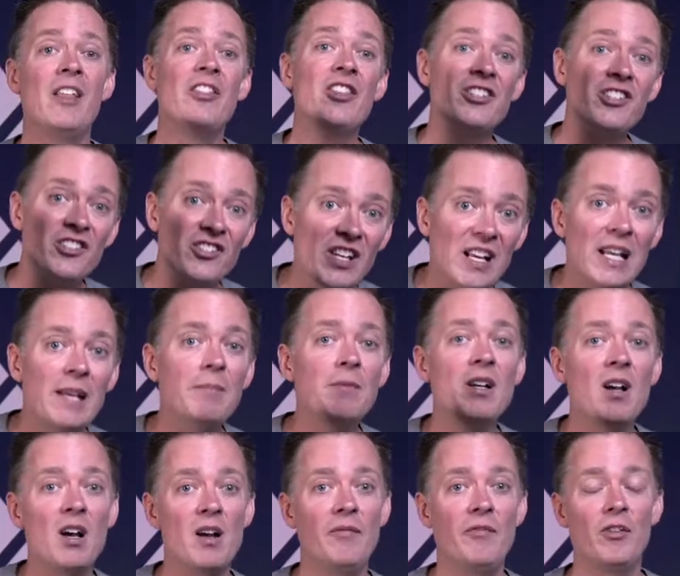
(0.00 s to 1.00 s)
the same
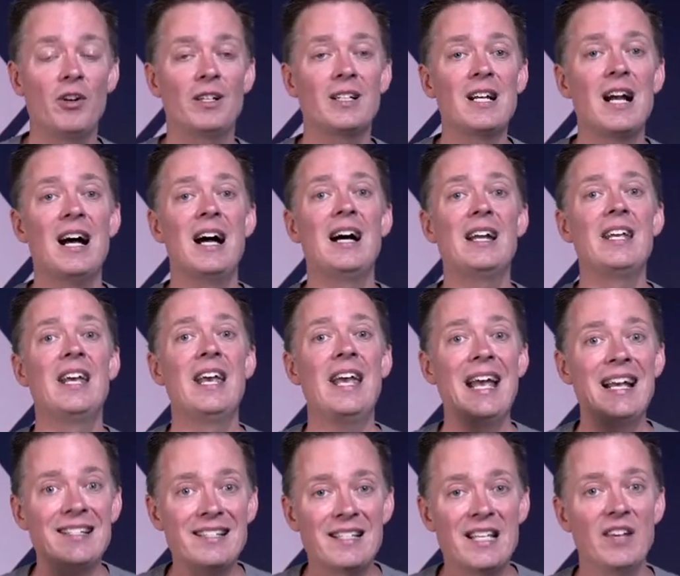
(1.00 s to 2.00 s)
comfort God
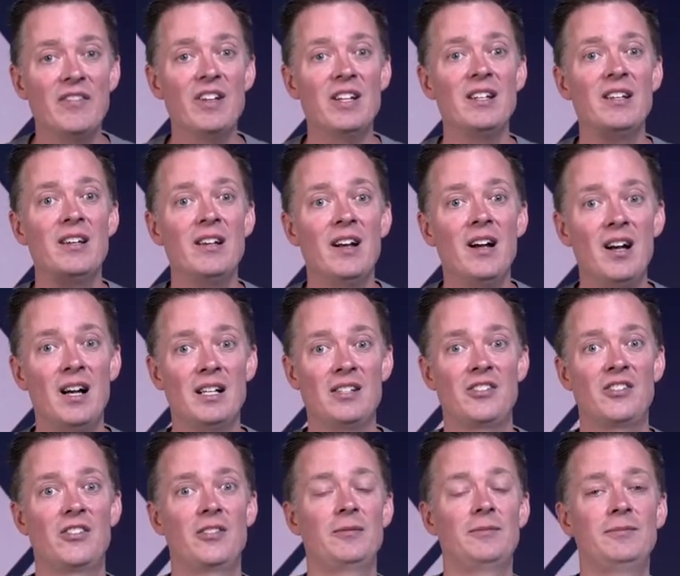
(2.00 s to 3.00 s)
has given us.